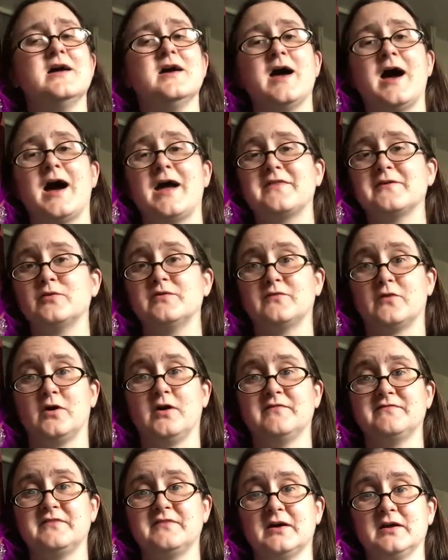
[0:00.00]
I think we've all
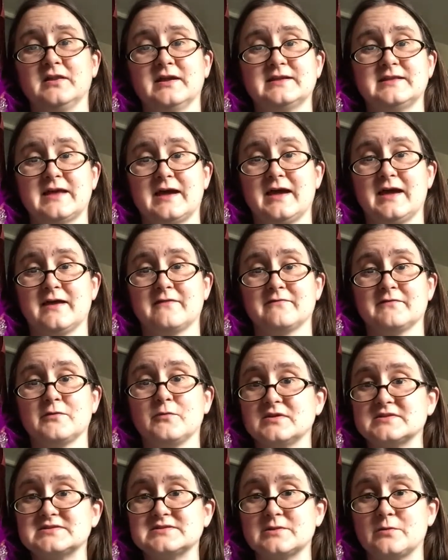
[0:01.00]
felt like that every
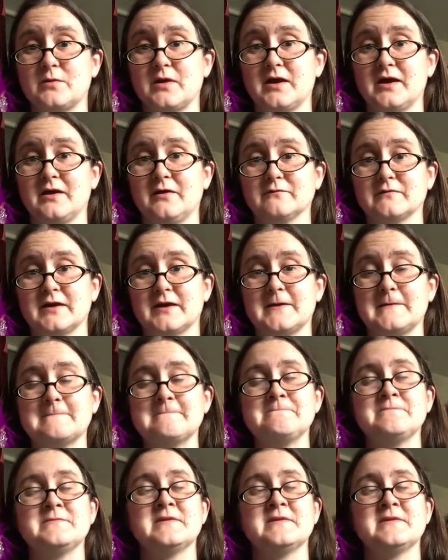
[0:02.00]
once in a while, right?